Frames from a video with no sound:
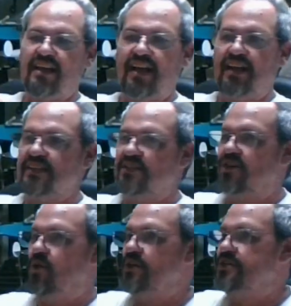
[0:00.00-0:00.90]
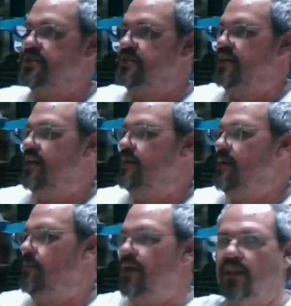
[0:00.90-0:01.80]
asked a question today
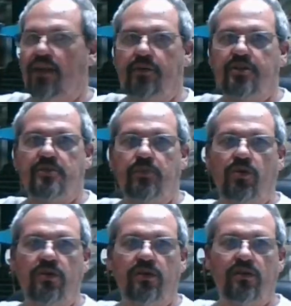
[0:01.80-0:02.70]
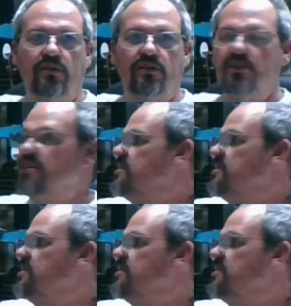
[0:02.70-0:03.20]
about my Liberty Sport. So you can